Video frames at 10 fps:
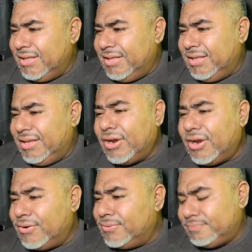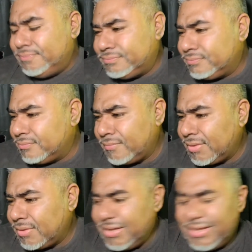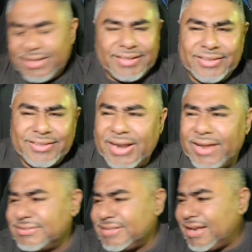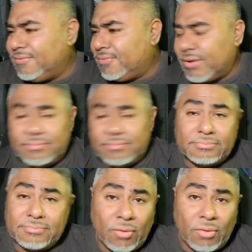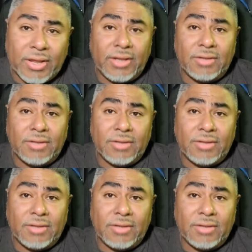You know, they're not going to sign for it. Okay.